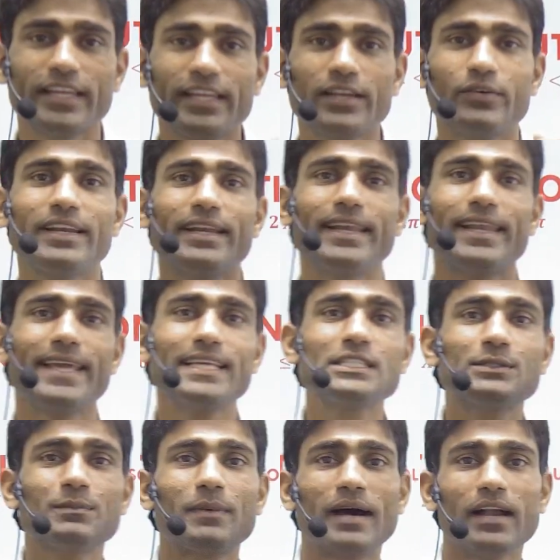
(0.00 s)
our
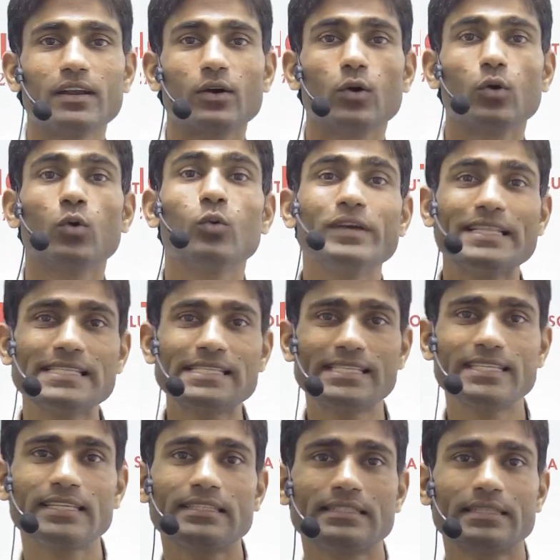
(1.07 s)
next part, we'll
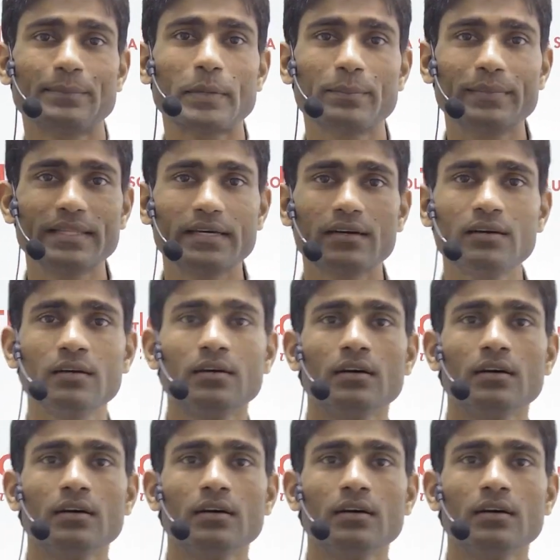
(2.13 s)
see some of the